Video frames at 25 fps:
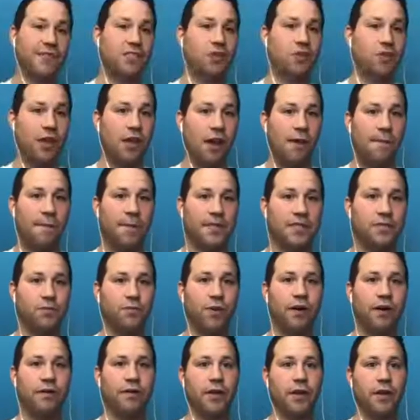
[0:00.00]
therapist,
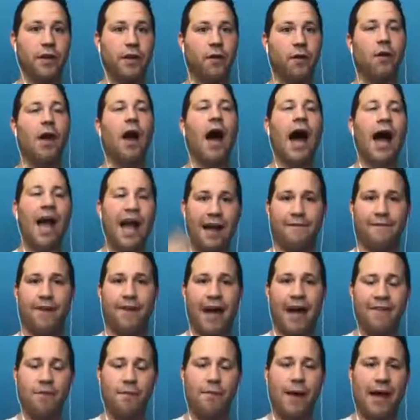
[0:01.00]
where I
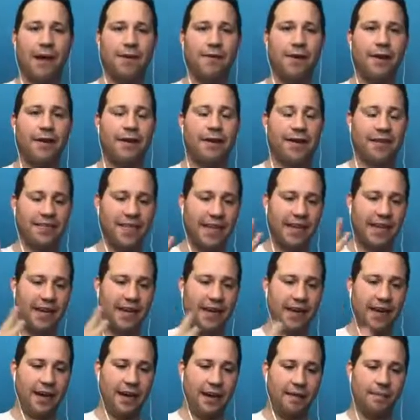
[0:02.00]
have a background as a
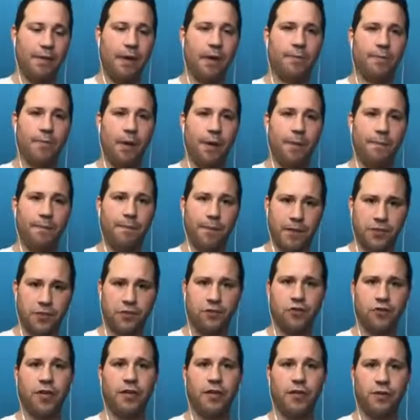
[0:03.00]

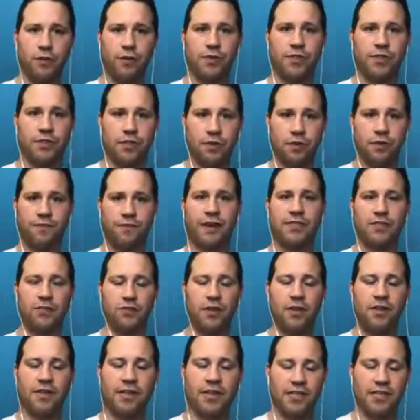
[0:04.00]
personal trainer to a certified
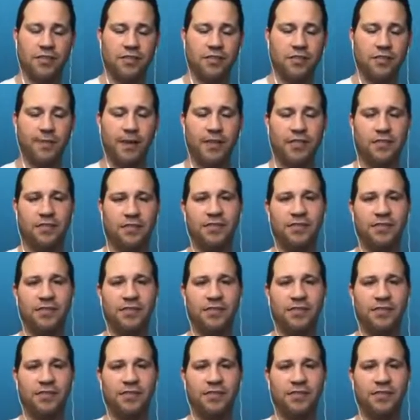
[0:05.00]
strength conditioning specialist.